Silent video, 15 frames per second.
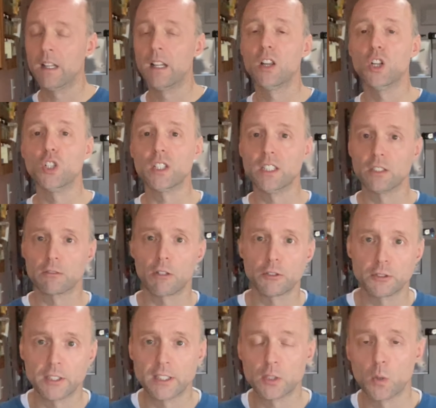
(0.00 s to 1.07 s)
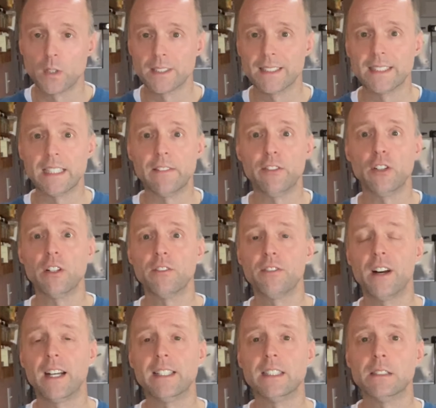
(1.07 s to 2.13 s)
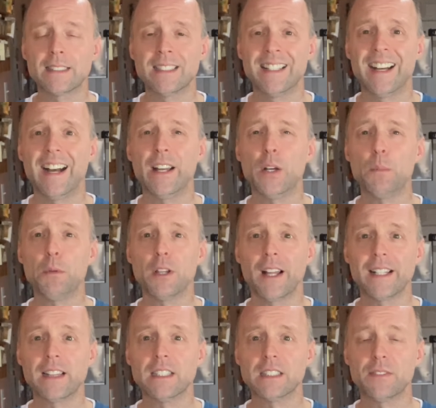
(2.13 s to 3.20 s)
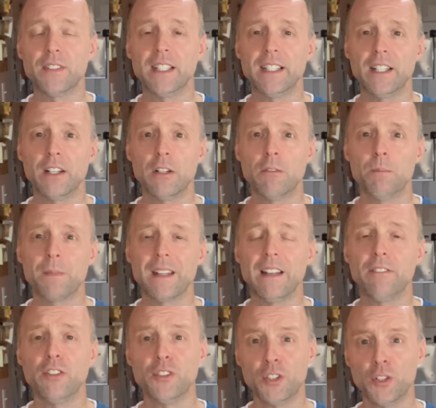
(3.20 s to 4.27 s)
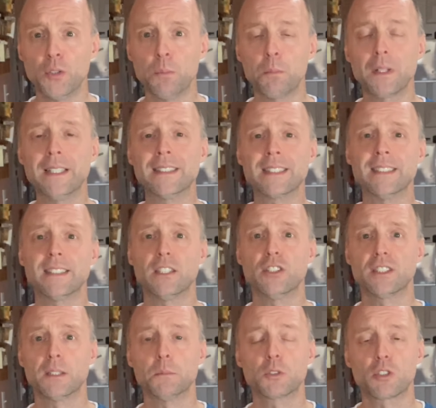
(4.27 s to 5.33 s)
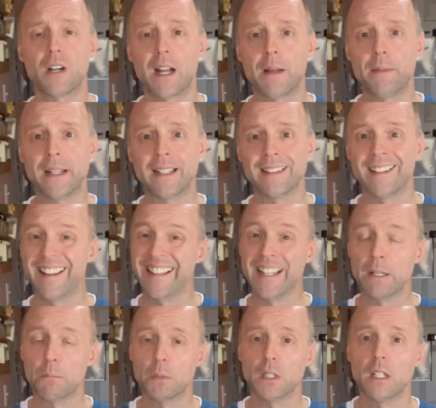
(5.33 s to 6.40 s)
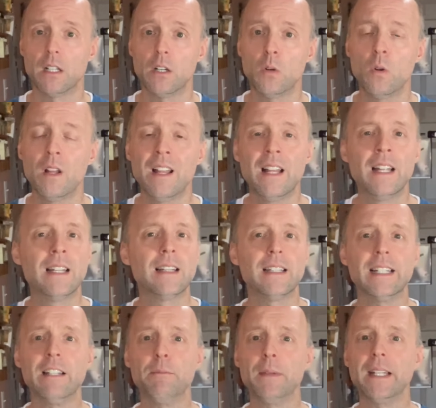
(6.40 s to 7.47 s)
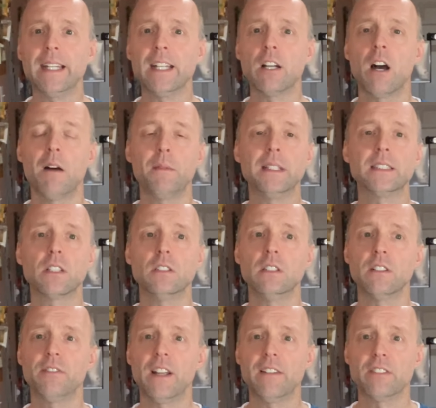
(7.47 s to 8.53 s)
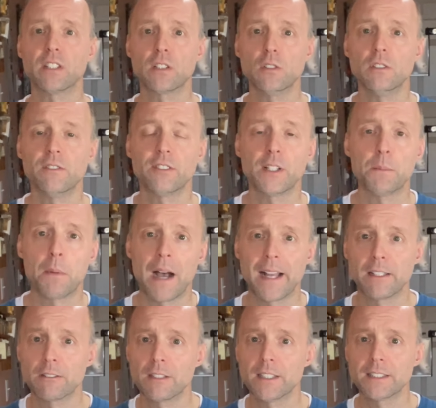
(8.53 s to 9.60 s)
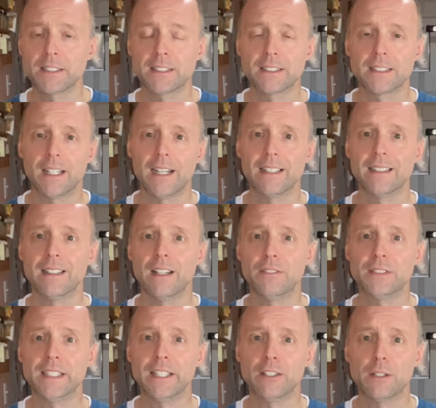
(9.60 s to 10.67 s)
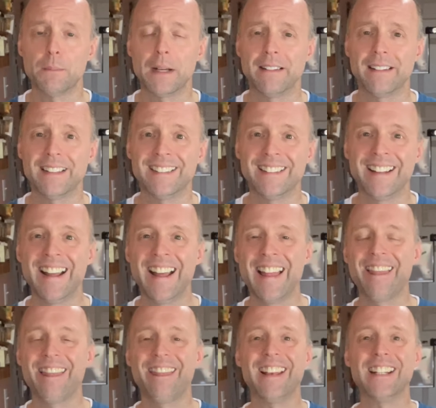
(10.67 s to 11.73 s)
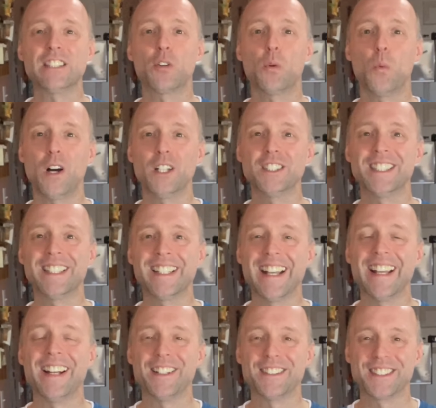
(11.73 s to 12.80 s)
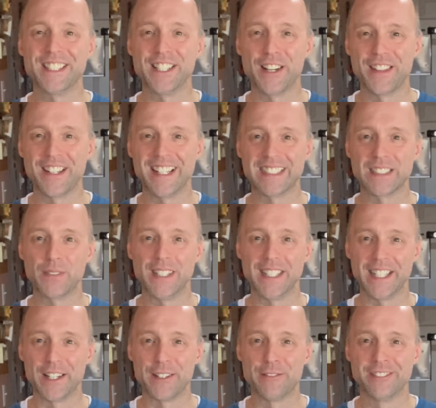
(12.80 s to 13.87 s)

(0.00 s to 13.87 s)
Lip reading: Look in your grocery stores and see if you can find them. I hope you like this video. If you do, please consider subscribing and liking below. Leave me any comments on your favorite gluten-free pie crusts. I'd love to hear about it. Thanks for watching, and I'll see you on the next video.